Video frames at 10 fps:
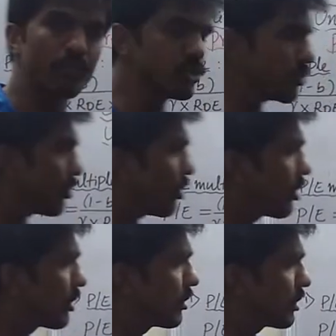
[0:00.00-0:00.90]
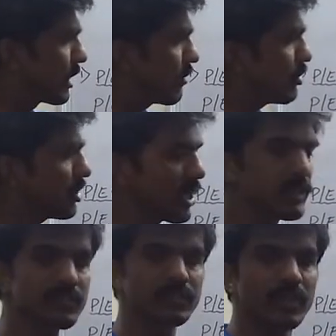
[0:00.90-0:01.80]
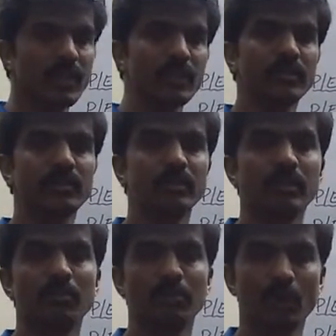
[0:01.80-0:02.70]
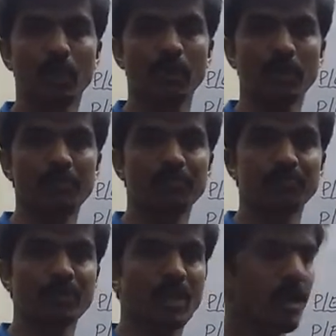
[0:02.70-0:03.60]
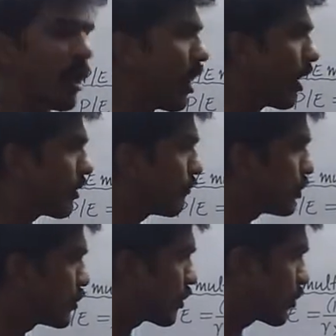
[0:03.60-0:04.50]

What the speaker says: which are the given things in the problem and which